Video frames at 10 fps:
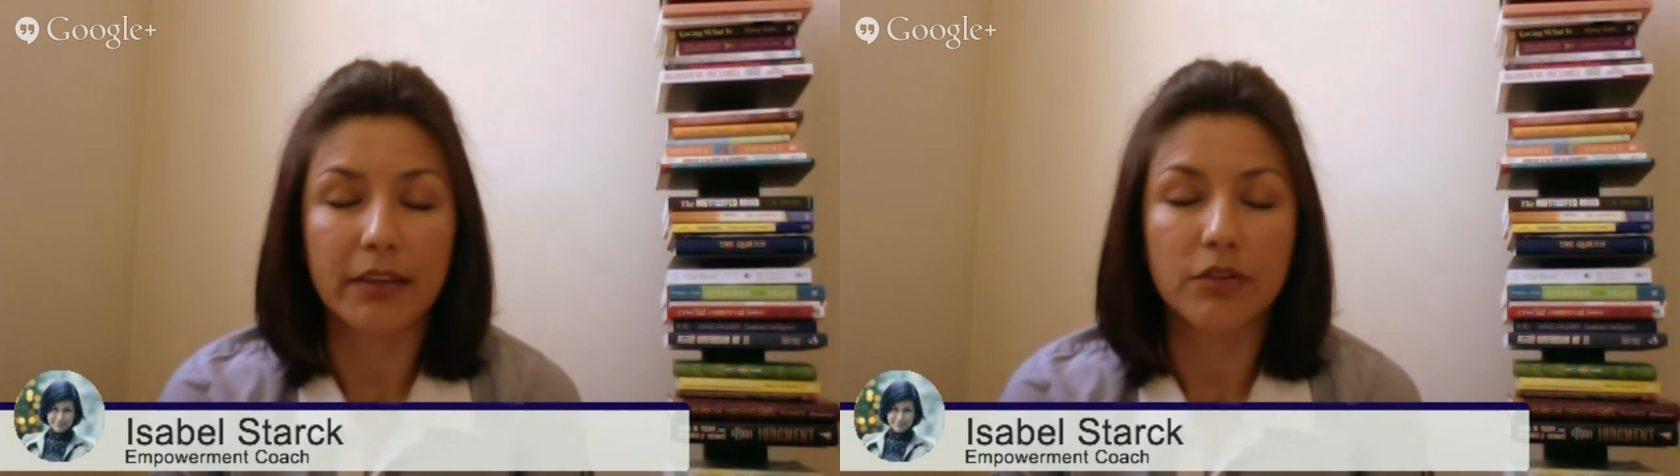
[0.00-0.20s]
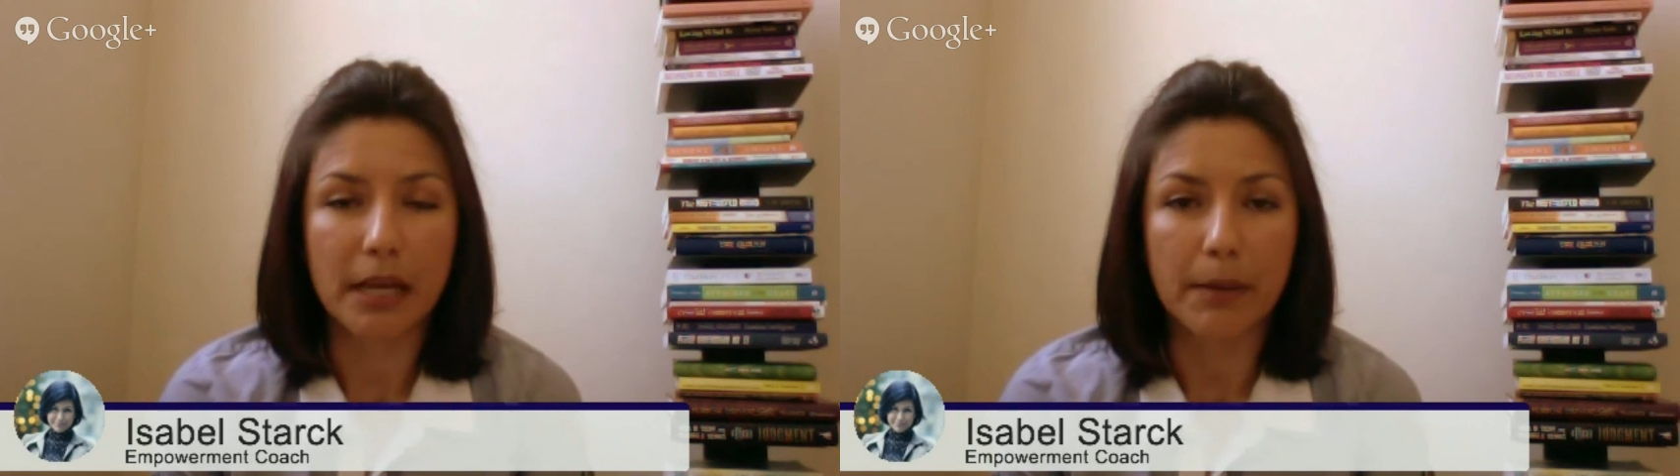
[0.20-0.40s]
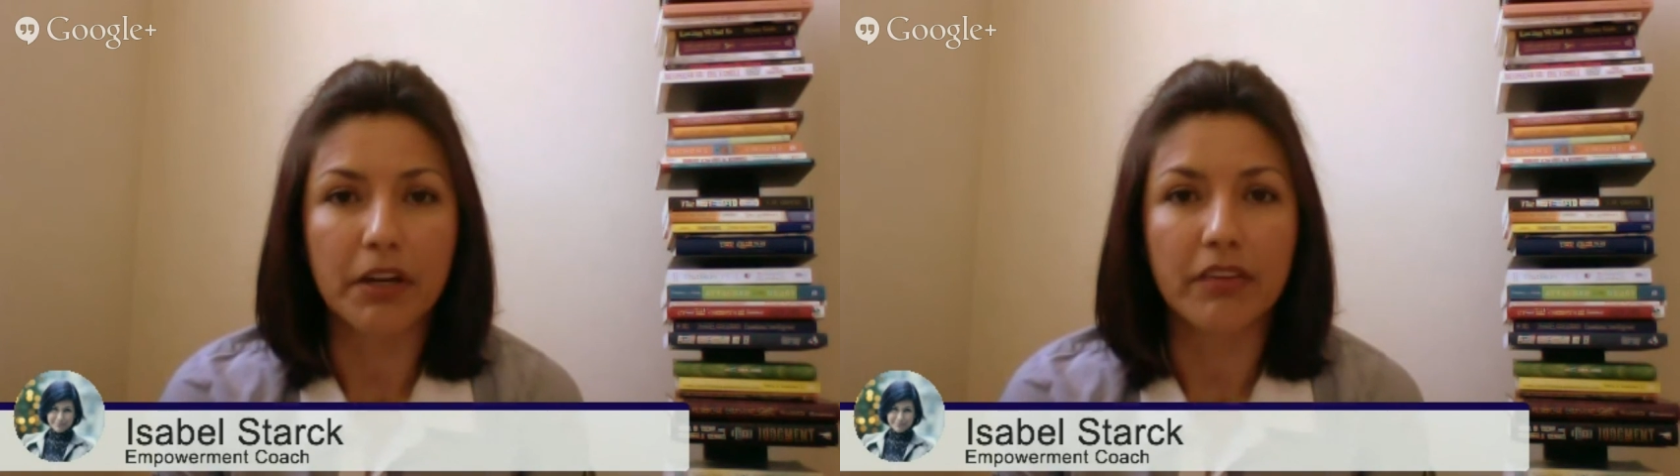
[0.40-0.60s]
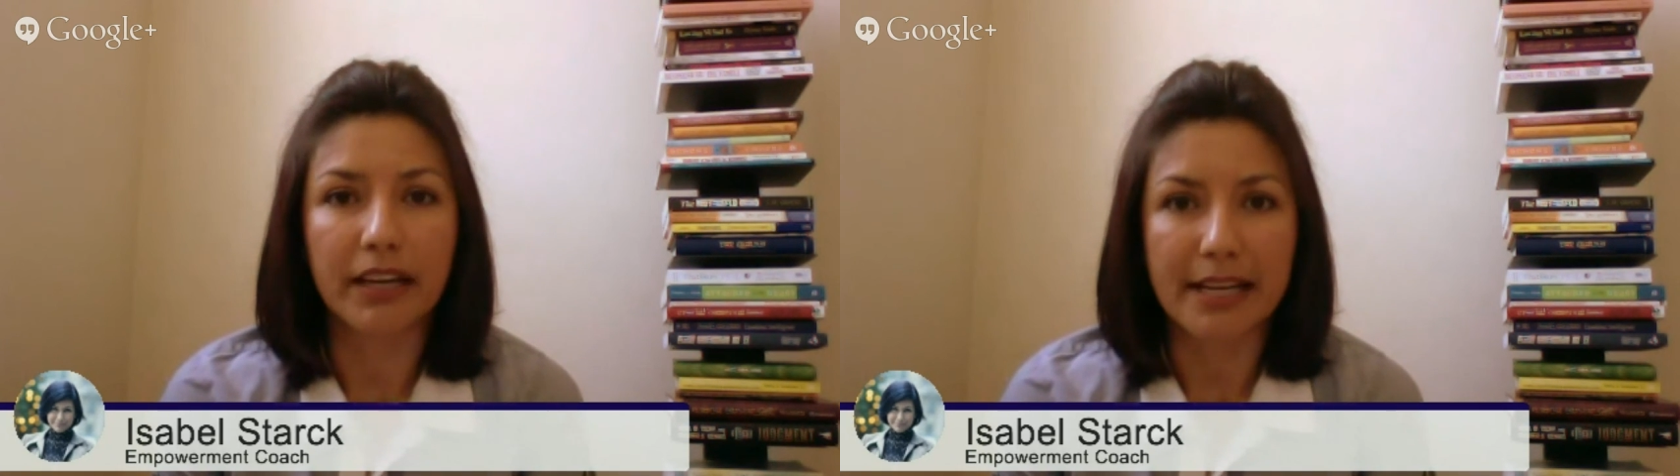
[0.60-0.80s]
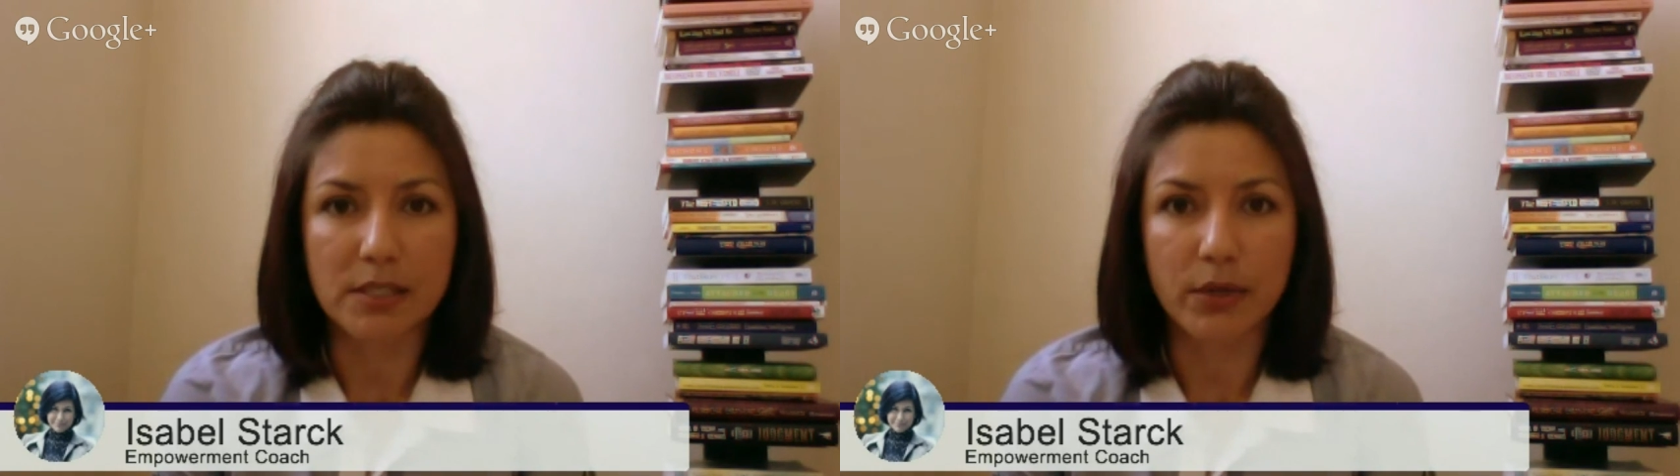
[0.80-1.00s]
those happen on the
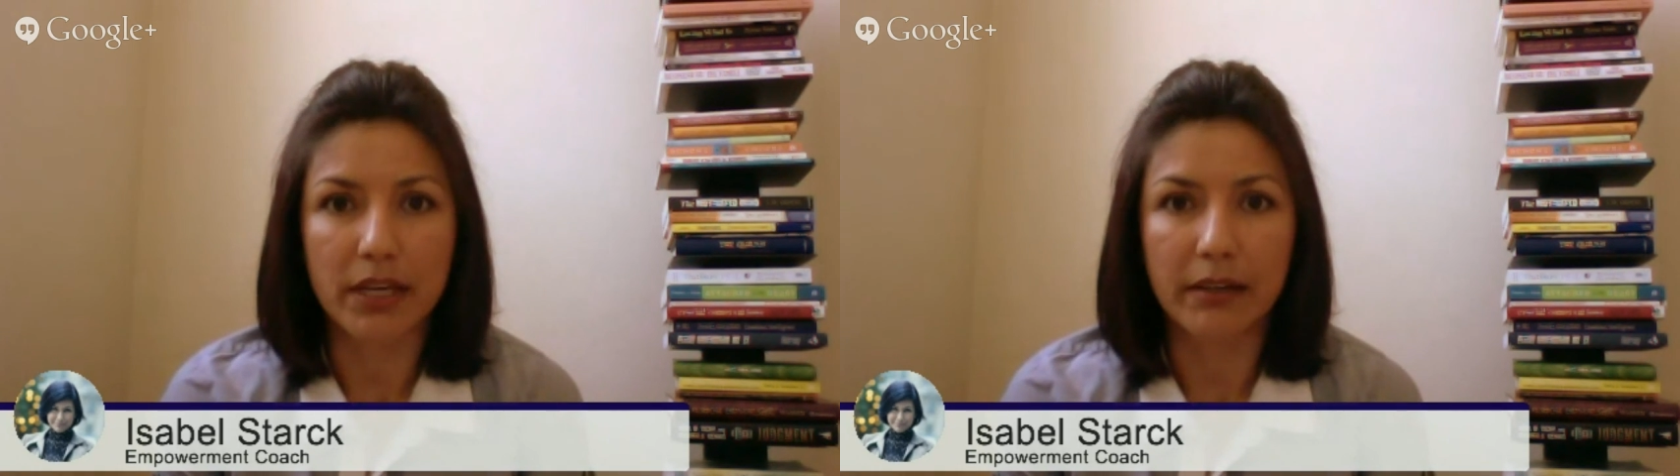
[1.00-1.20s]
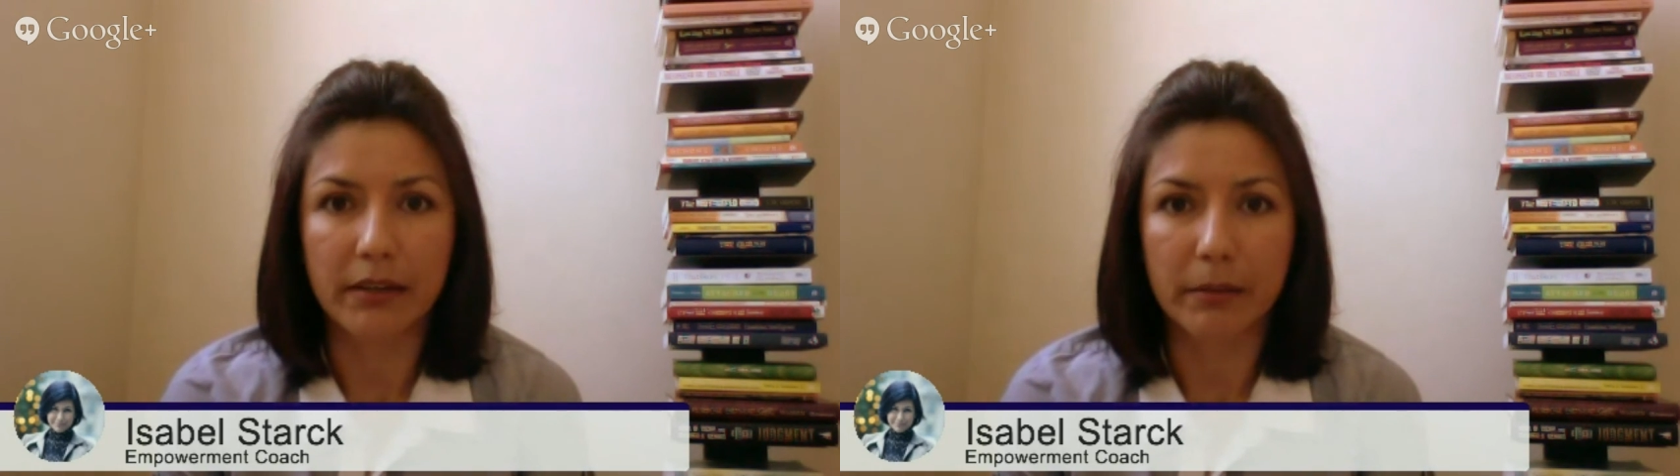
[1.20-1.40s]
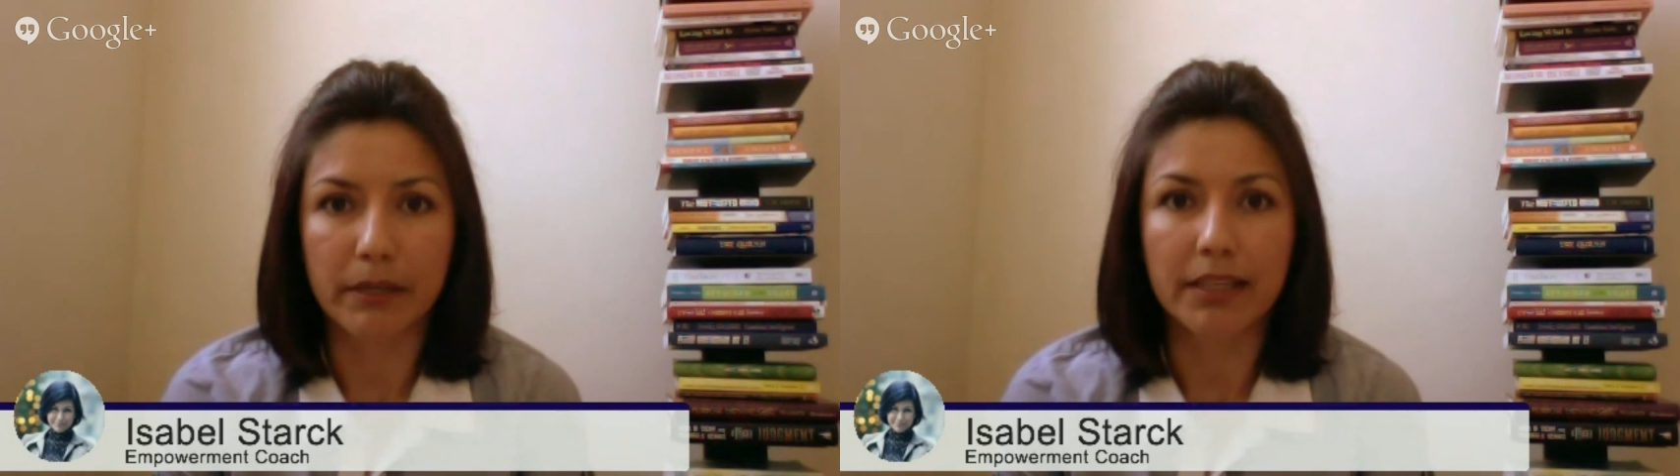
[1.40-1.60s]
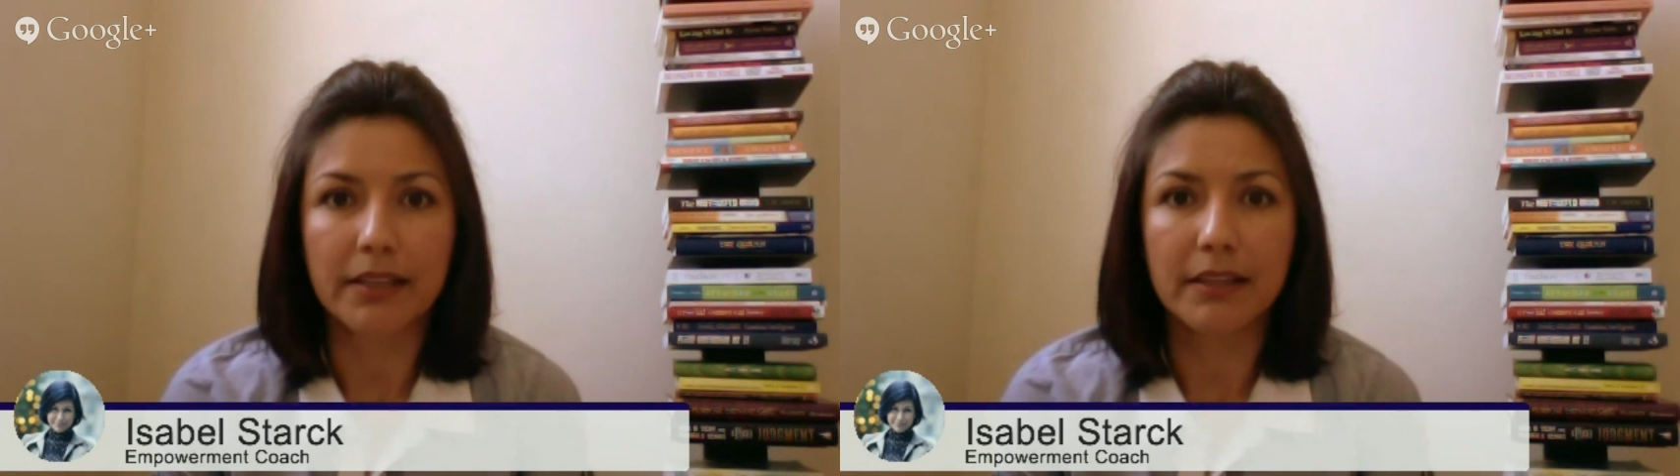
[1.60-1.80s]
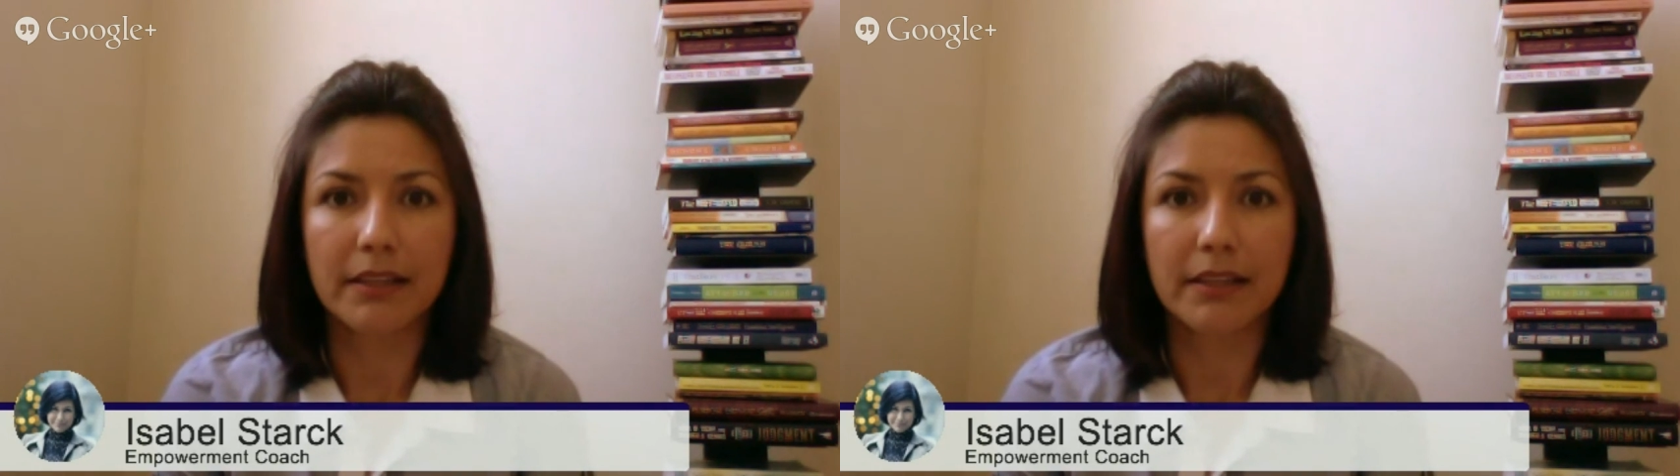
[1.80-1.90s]
last weekend of the month.